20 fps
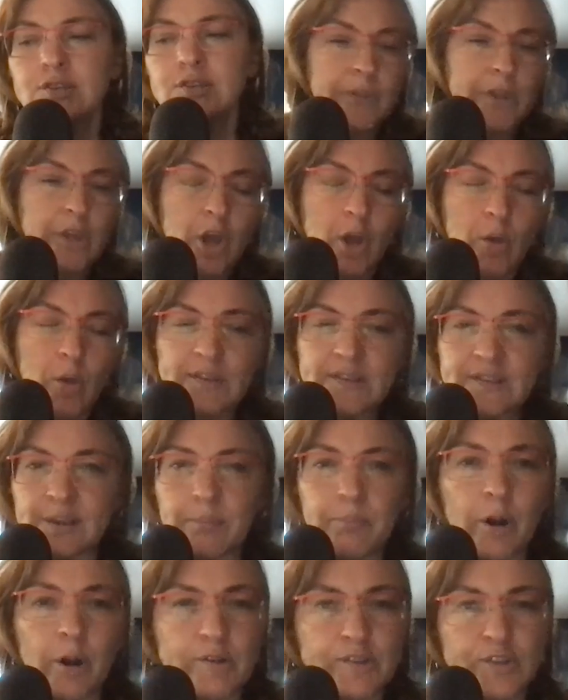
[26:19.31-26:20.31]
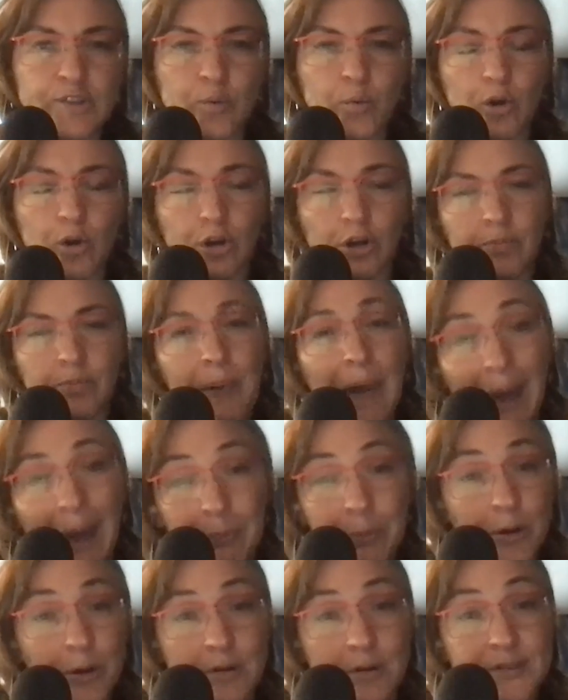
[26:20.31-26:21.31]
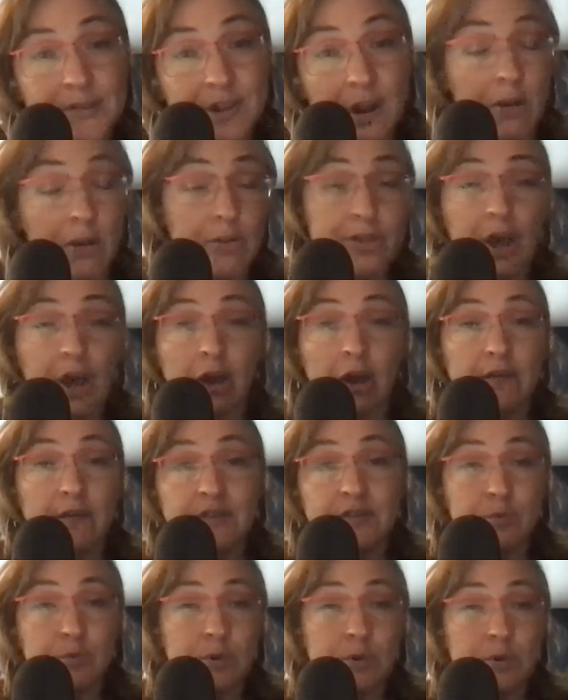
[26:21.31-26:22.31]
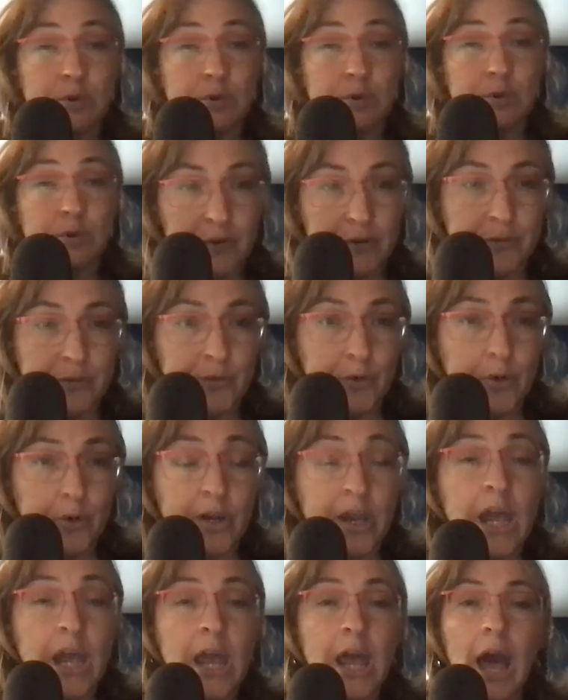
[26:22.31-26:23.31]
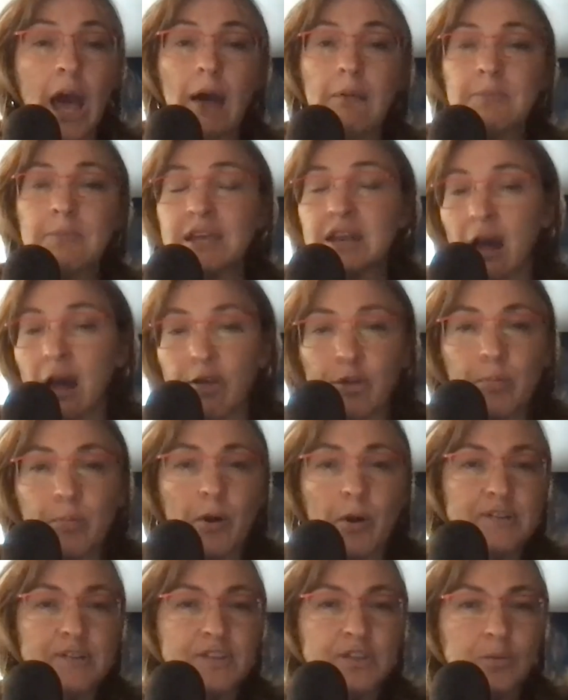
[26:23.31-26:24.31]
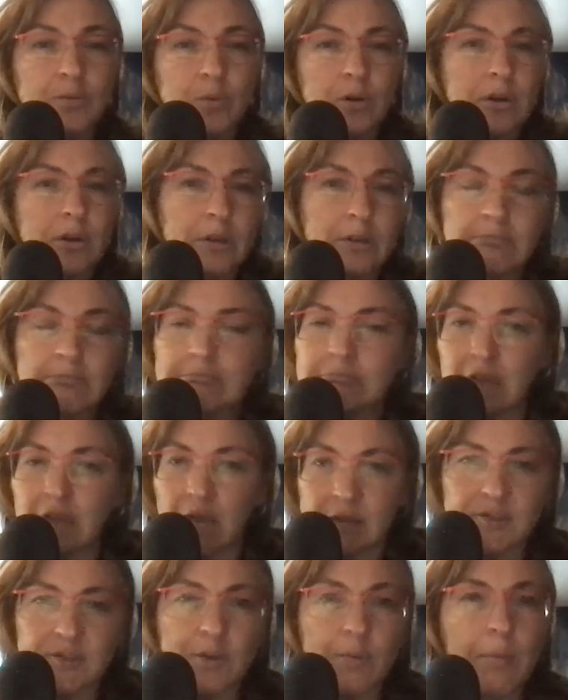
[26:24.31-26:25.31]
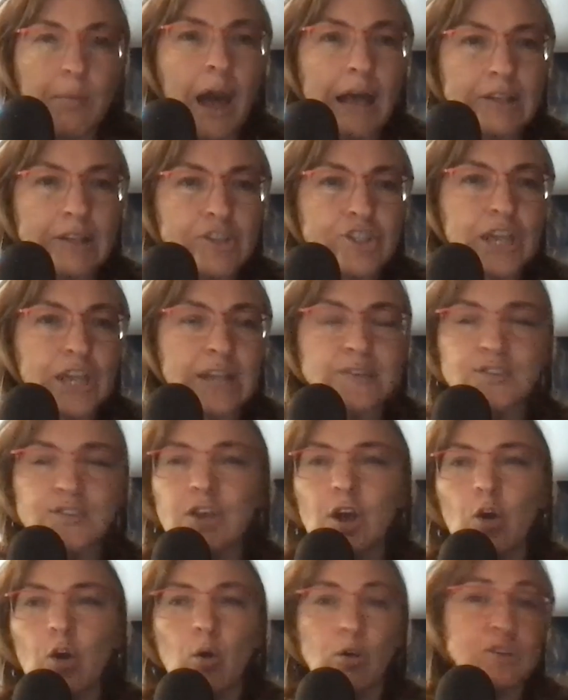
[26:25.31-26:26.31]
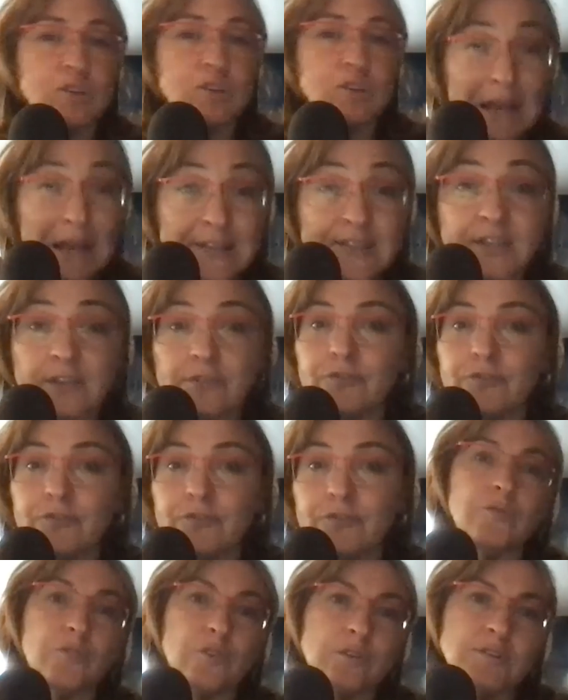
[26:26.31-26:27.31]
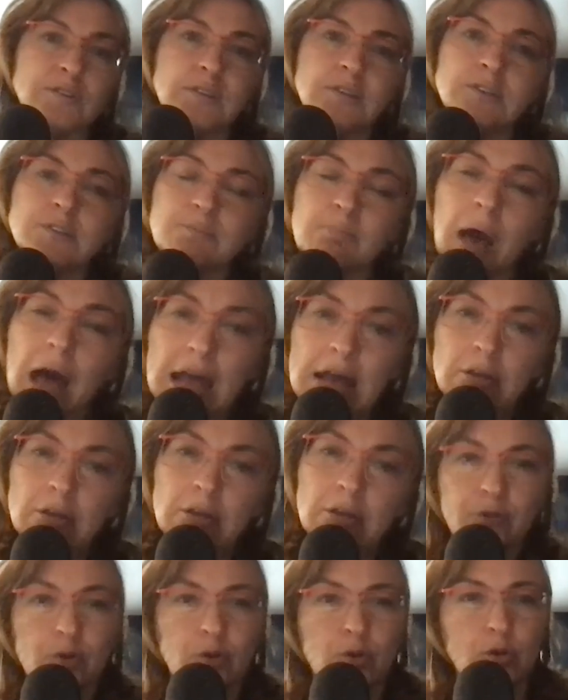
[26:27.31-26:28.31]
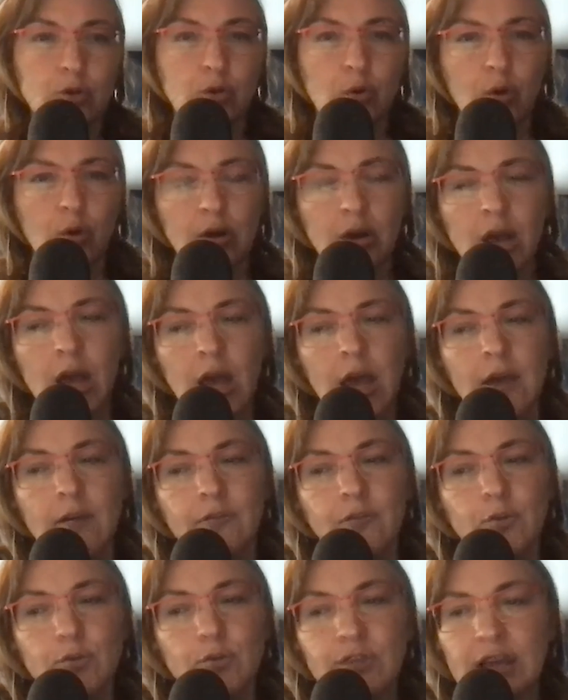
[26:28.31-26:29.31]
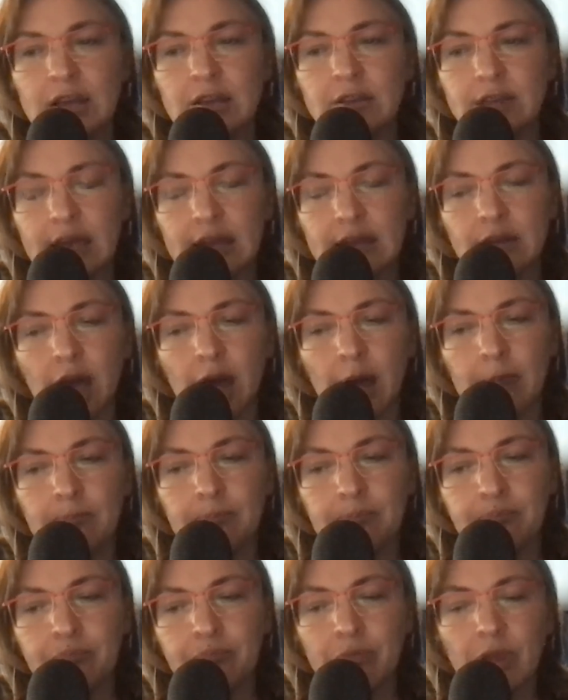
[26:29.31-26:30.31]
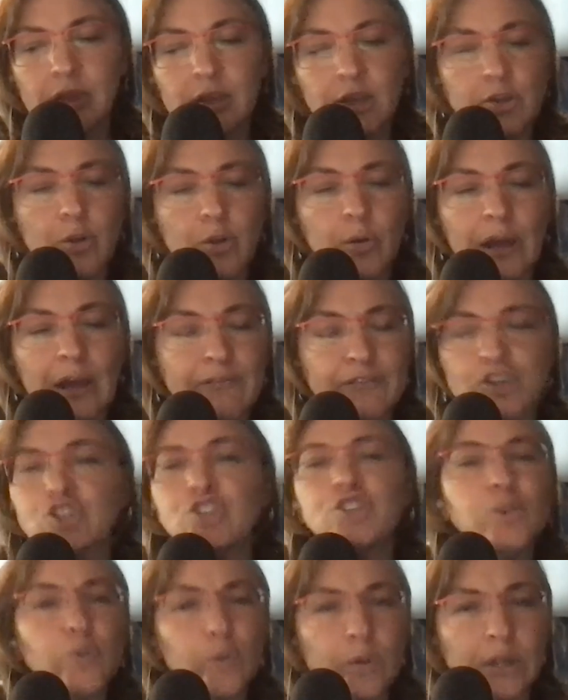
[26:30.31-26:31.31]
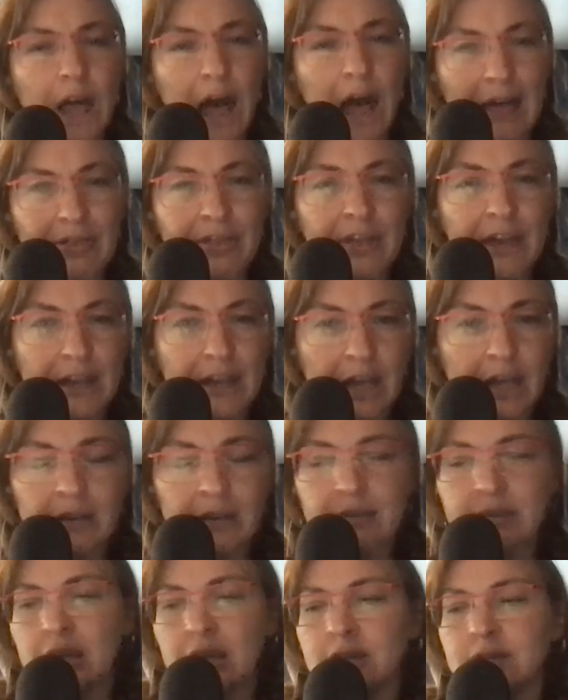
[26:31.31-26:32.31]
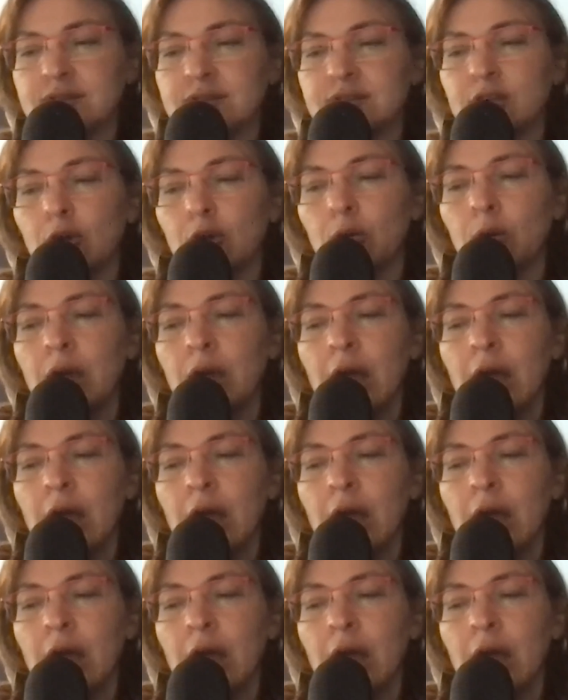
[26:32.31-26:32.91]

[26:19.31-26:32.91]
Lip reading: In some parts of the world, peppers are thought of as real comfort food. In other parts of the world, not so much. And so, or spicy food versus mild food, or food that you don't have to chew a lot, that kind of thing. So